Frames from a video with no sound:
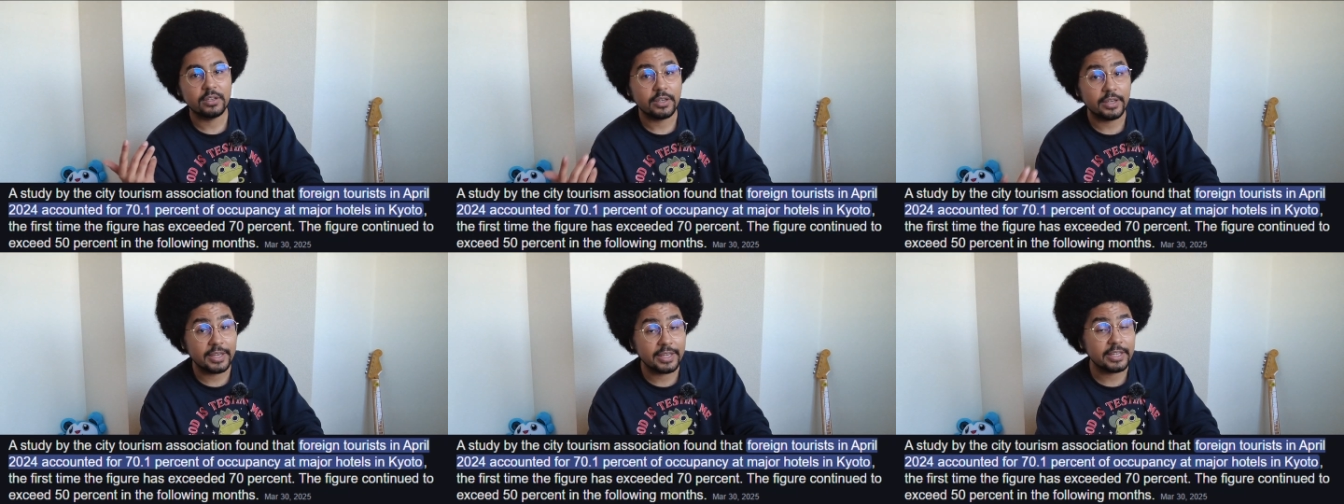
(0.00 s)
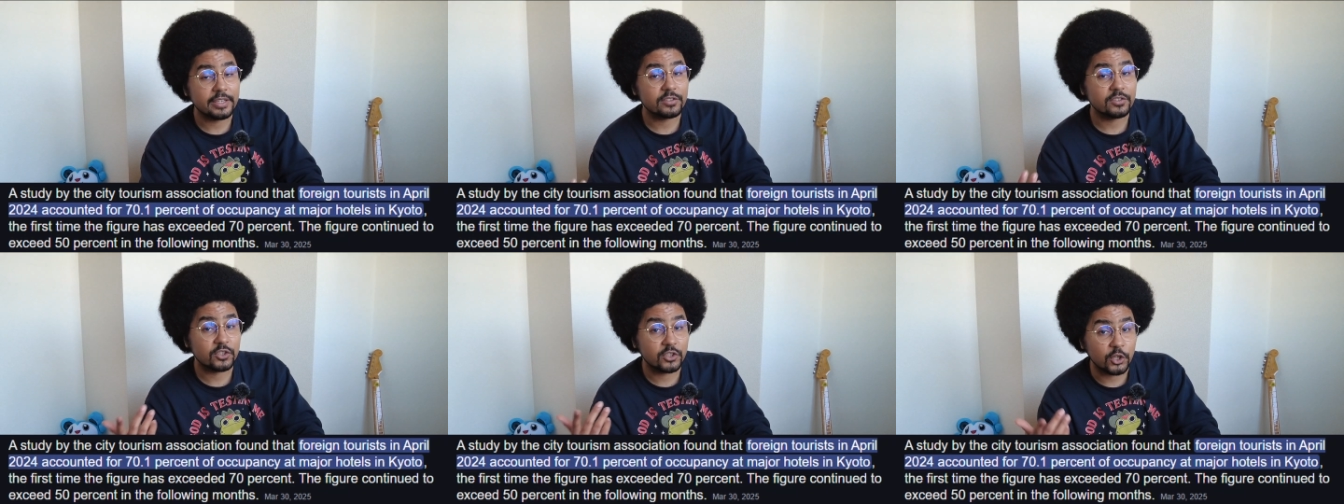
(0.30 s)

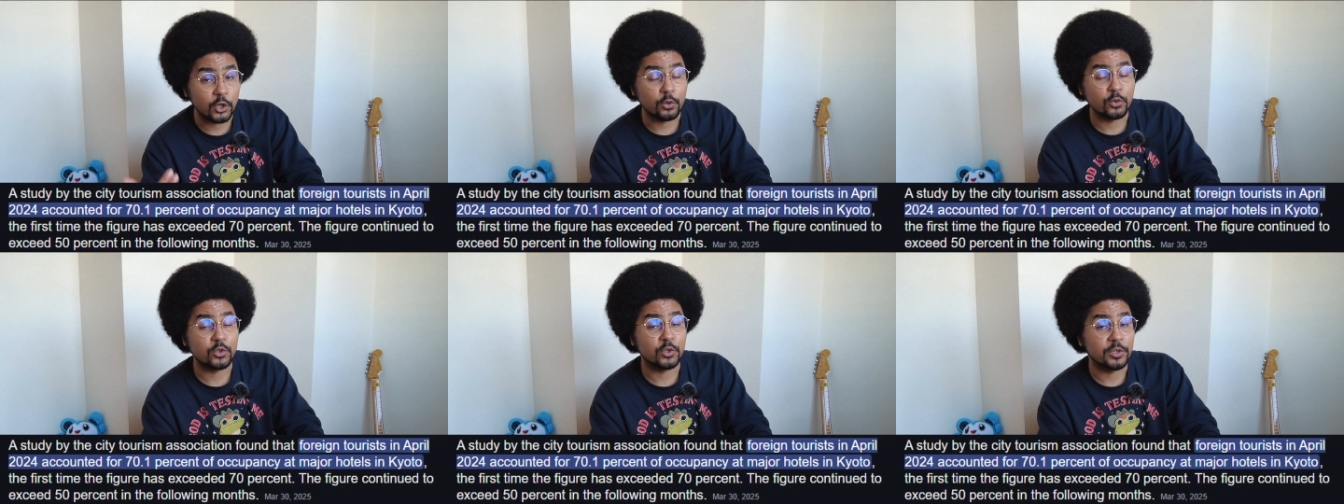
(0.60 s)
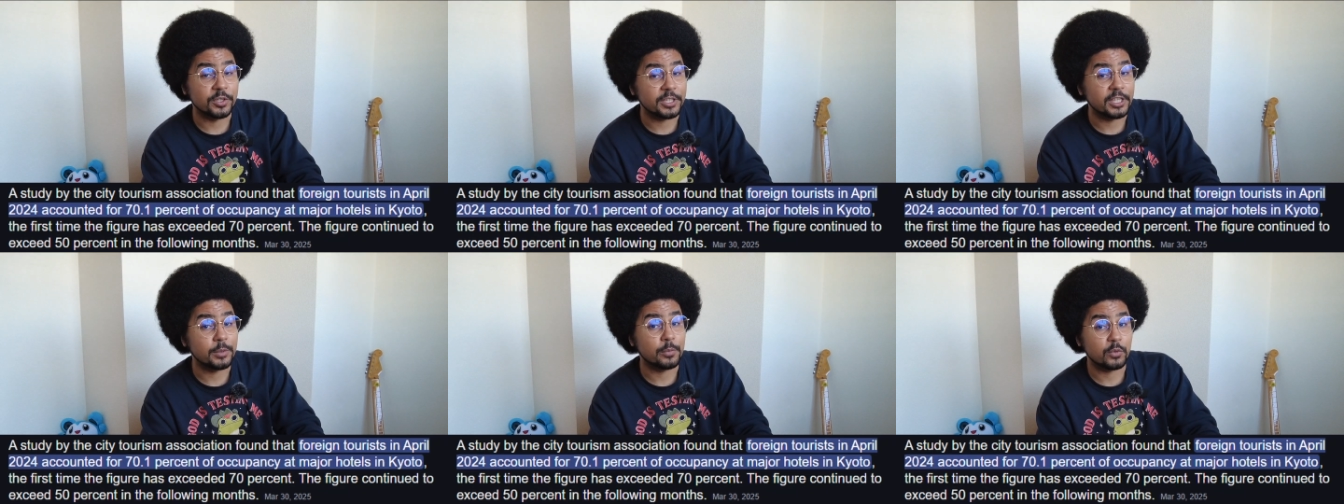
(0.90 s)
is Kyoto
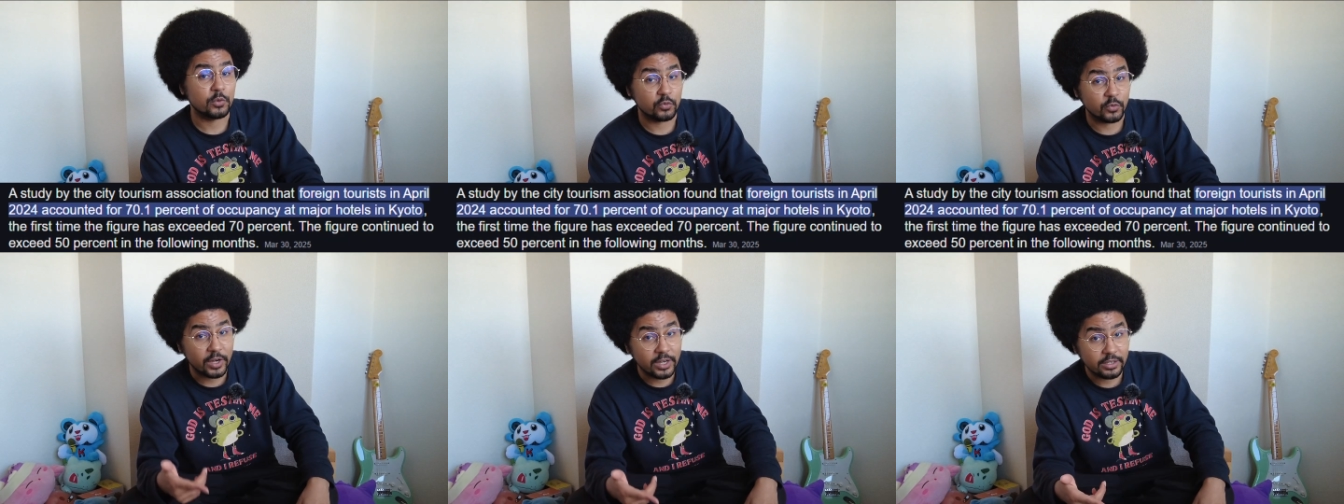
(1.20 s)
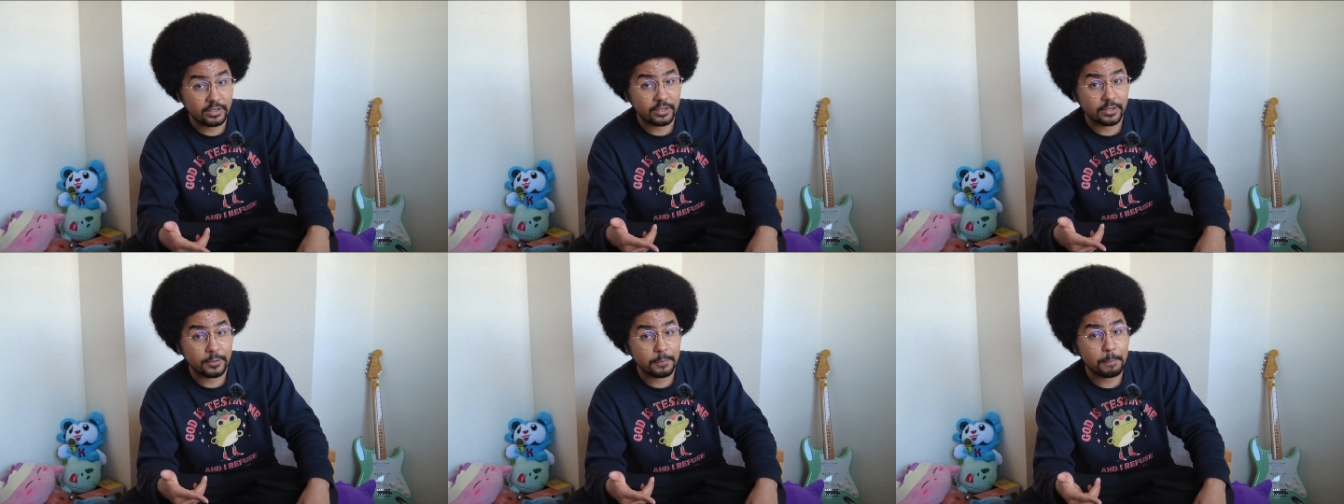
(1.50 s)
going to keep its
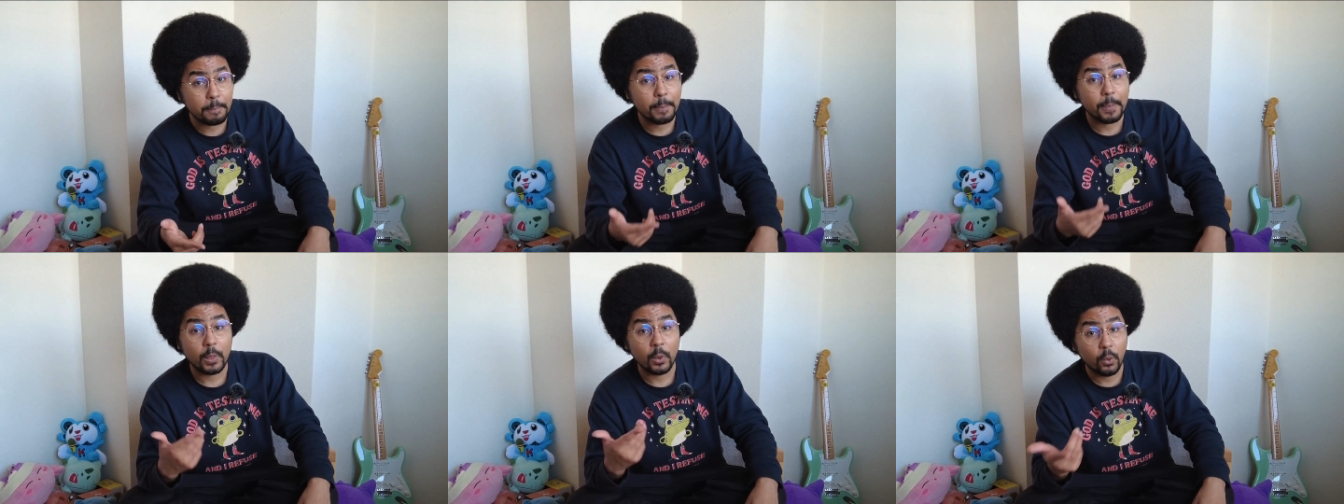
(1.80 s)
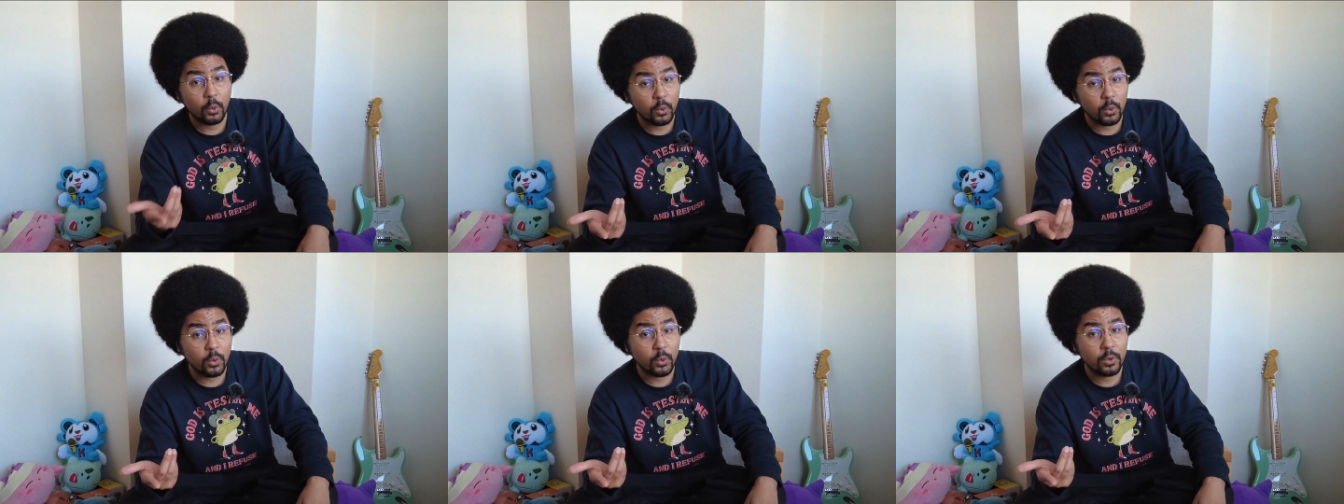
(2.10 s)
ranking,
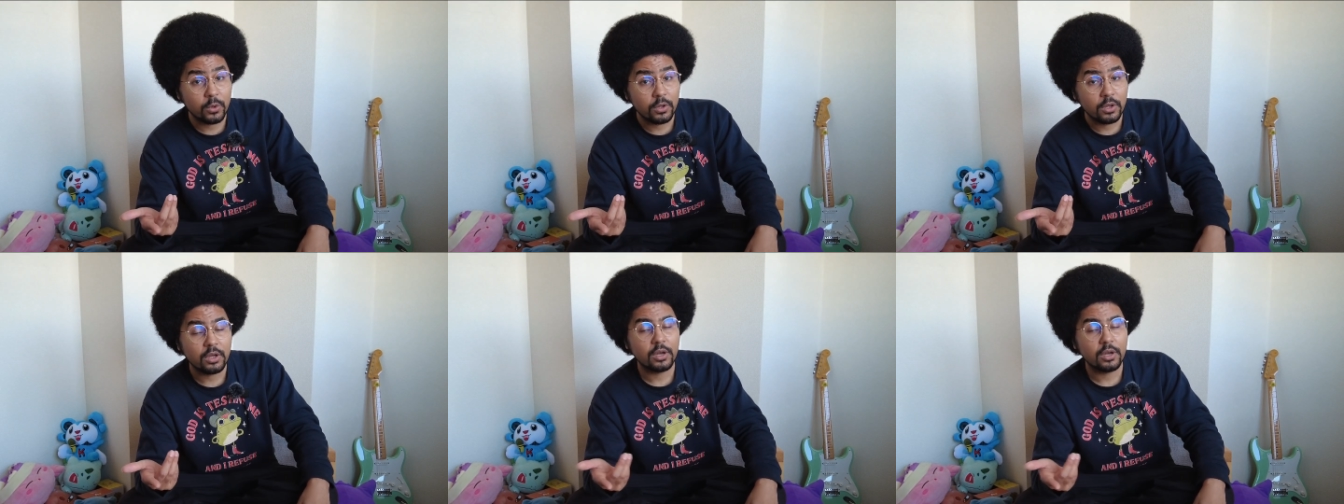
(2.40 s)
or